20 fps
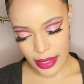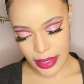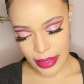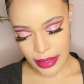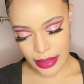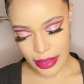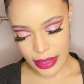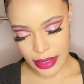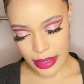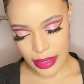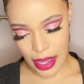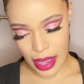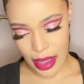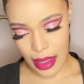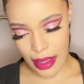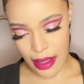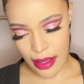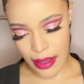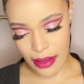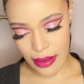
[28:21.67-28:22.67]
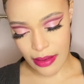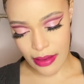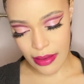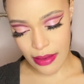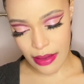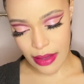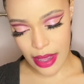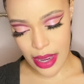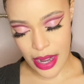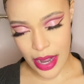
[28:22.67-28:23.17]
say it,
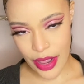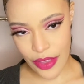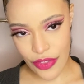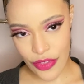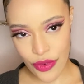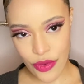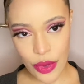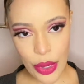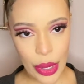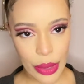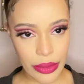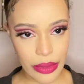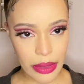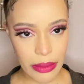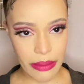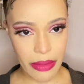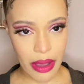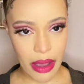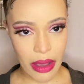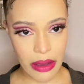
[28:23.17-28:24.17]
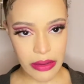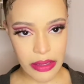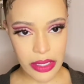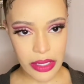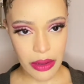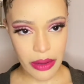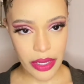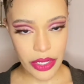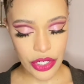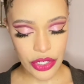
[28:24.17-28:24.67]
and I threw out the box, so
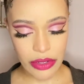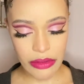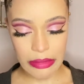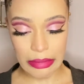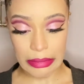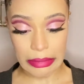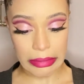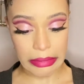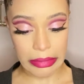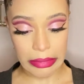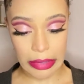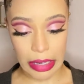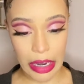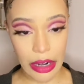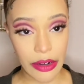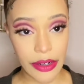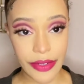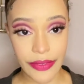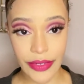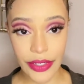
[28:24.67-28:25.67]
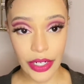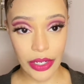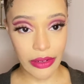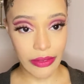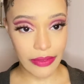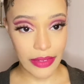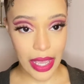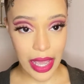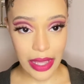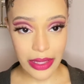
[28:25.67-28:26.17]
I don't even know if
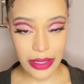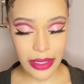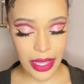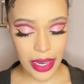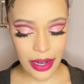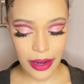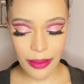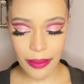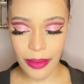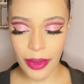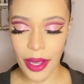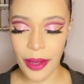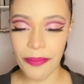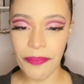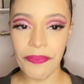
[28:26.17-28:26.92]
that said it. But